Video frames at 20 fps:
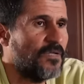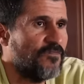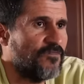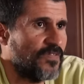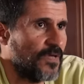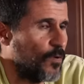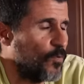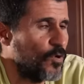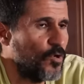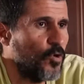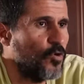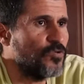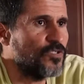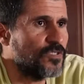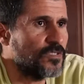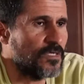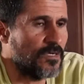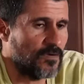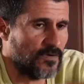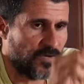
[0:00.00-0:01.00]
if there were no
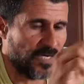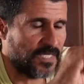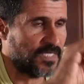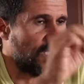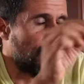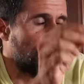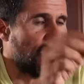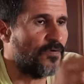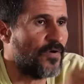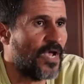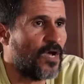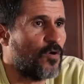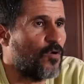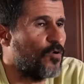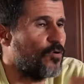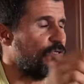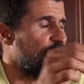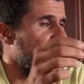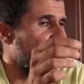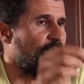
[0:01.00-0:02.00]
written
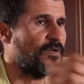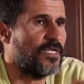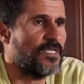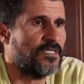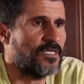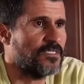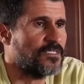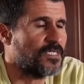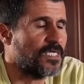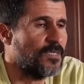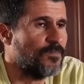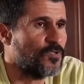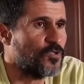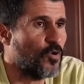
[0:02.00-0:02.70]
records and written scripts.